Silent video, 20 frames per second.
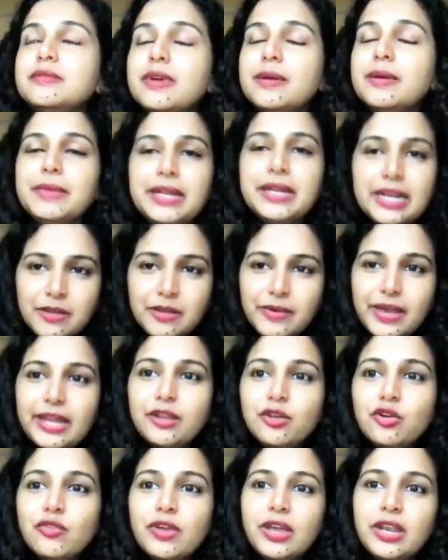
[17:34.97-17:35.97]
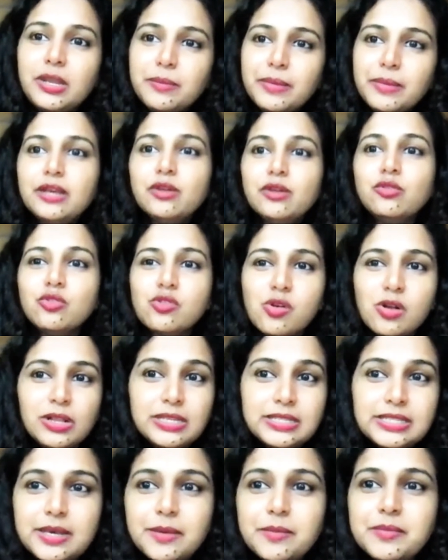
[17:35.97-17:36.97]
I'm a little wary of anybody who
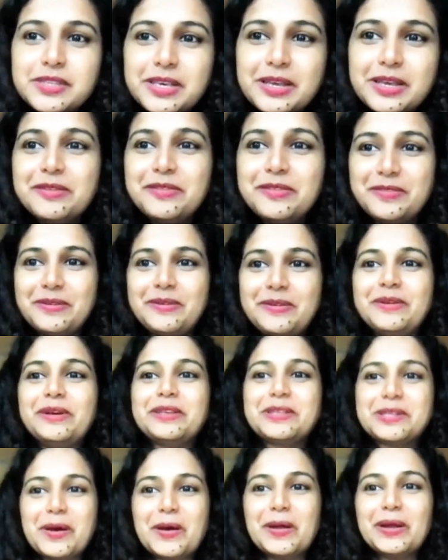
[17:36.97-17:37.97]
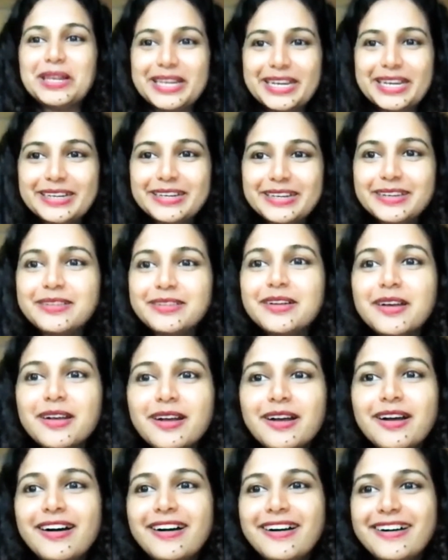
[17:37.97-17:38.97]
calls themselves a thought leader,
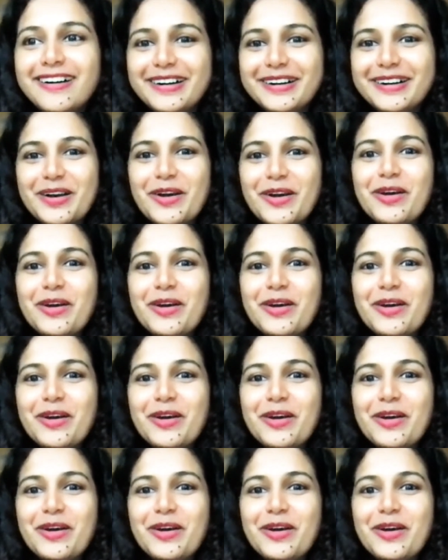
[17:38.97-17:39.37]
uh,